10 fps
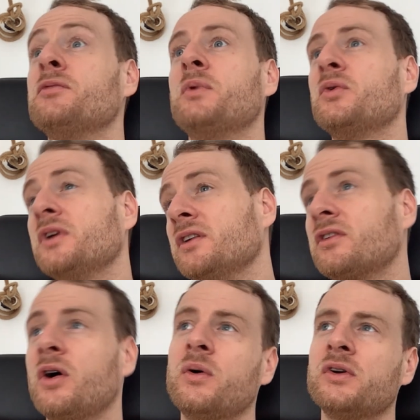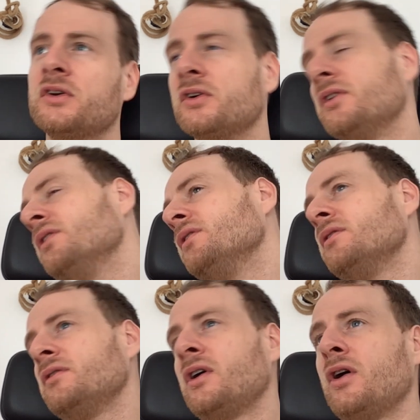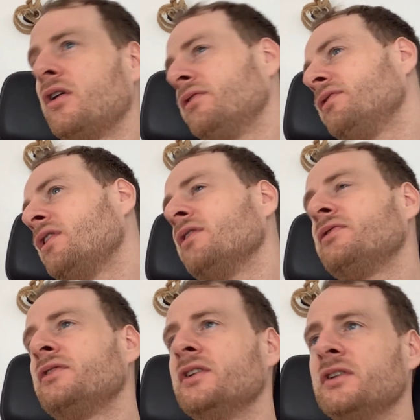buildings go on and on off